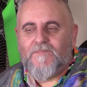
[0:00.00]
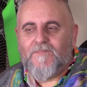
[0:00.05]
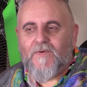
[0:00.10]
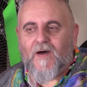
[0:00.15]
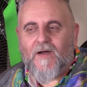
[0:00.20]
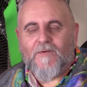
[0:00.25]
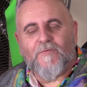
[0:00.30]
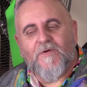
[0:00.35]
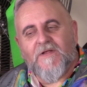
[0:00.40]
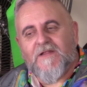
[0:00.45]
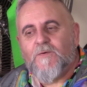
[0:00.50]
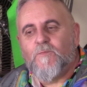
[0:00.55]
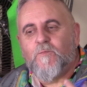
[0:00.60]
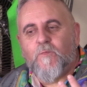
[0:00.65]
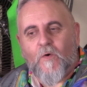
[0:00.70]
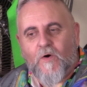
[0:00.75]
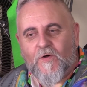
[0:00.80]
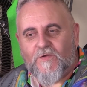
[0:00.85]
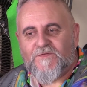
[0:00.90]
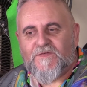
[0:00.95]
I really
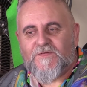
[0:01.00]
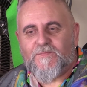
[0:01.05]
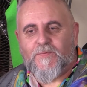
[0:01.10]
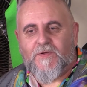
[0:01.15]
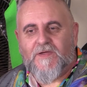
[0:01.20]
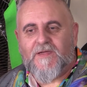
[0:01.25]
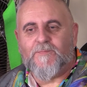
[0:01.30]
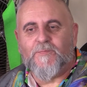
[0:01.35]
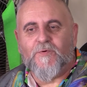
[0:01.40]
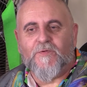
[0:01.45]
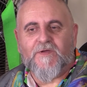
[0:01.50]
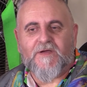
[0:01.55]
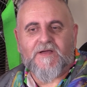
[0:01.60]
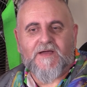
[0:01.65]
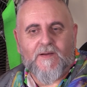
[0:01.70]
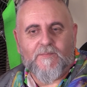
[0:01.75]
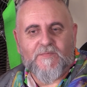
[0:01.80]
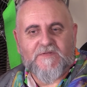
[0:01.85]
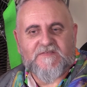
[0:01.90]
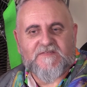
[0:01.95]
want people that
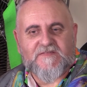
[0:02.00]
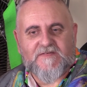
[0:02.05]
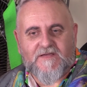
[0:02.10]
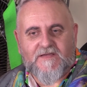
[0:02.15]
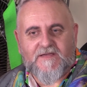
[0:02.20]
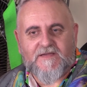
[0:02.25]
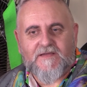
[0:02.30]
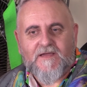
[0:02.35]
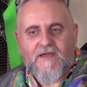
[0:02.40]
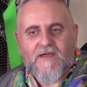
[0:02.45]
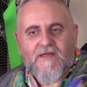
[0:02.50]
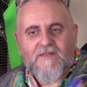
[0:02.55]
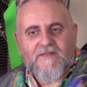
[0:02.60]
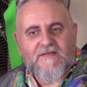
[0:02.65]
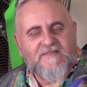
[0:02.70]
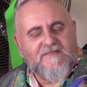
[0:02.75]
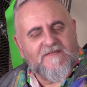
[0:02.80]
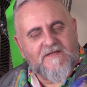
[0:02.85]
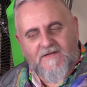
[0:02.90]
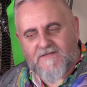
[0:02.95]
come and see
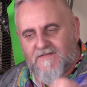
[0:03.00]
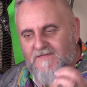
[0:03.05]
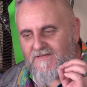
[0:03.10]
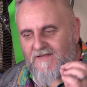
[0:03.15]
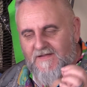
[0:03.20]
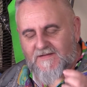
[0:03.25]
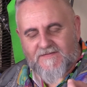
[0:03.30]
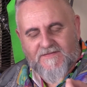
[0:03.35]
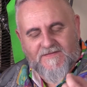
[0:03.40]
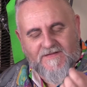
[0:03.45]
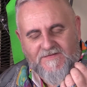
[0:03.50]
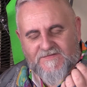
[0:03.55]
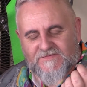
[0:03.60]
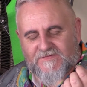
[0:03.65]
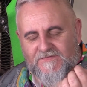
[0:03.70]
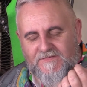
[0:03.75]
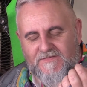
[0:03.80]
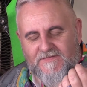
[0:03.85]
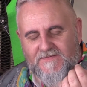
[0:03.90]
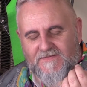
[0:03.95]
this,
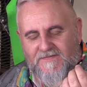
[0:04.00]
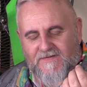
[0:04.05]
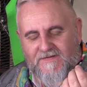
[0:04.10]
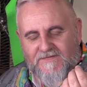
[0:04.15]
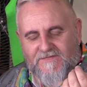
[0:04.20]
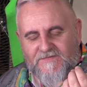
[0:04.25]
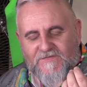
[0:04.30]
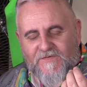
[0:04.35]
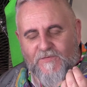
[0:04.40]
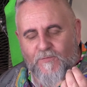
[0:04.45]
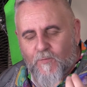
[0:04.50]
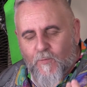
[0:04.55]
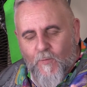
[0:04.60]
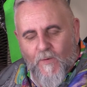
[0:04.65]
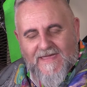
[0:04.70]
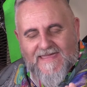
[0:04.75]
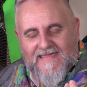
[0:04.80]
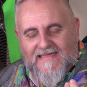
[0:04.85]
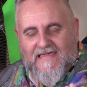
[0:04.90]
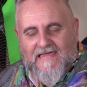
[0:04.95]
that
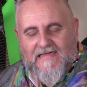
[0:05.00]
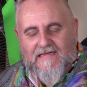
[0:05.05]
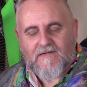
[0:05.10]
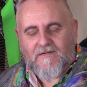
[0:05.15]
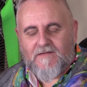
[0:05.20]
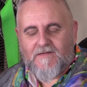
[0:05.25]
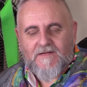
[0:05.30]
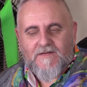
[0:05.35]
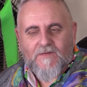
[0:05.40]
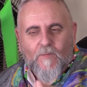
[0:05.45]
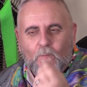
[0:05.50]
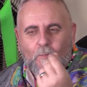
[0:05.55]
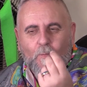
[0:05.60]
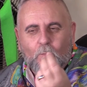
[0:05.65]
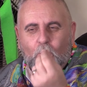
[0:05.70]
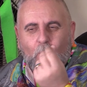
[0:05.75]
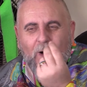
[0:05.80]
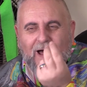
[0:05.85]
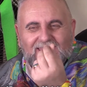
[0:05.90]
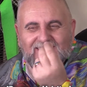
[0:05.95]
tweak
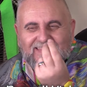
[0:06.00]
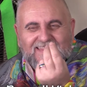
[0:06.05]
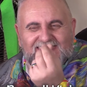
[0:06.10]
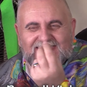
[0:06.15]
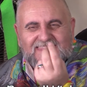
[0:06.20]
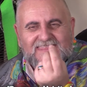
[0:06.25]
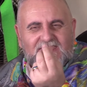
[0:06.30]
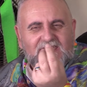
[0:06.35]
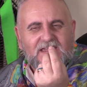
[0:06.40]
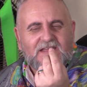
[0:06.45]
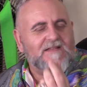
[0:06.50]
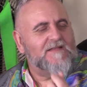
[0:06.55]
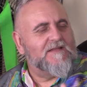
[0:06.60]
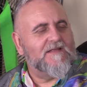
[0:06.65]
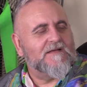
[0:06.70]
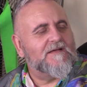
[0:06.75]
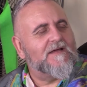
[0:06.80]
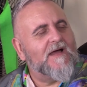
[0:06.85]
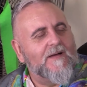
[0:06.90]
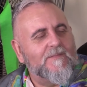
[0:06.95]
one thing
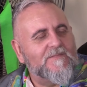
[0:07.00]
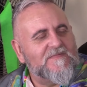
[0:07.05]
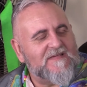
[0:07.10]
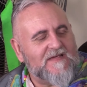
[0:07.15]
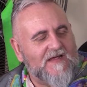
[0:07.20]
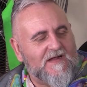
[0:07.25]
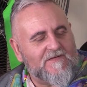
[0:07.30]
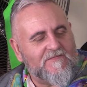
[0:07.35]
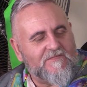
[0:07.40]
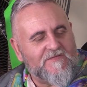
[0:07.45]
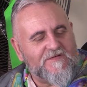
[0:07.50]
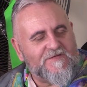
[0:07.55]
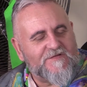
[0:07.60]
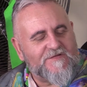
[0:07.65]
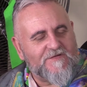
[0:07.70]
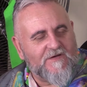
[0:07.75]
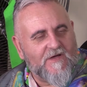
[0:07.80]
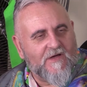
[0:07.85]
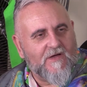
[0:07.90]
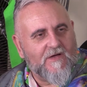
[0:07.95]
that comes out of this
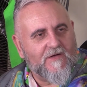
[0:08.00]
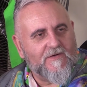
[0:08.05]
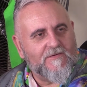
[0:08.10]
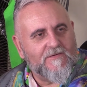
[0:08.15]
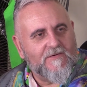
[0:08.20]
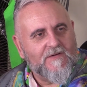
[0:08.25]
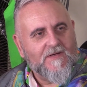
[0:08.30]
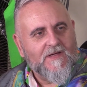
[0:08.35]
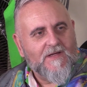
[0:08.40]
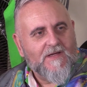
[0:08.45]
show,